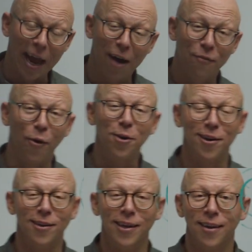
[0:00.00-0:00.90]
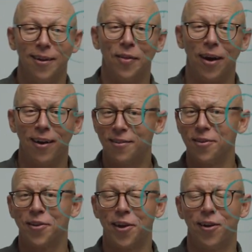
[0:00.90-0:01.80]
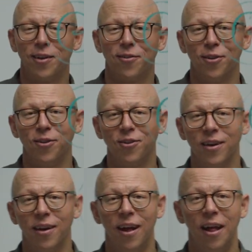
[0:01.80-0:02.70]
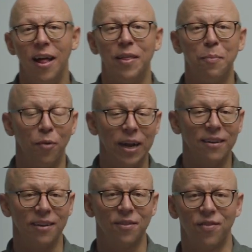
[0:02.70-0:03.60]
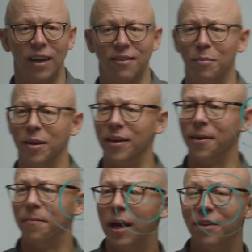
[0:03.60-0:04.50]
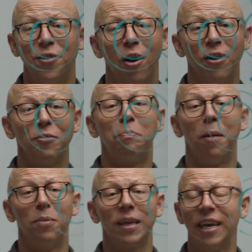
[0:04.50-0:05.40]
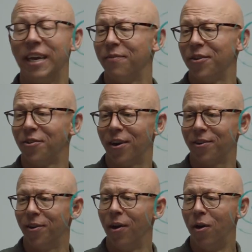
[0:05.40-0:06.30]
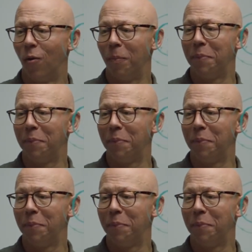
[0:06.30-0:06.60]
Now, fortunately, there is a security solution that brings this flexibility. It's known as public key infrastructure, or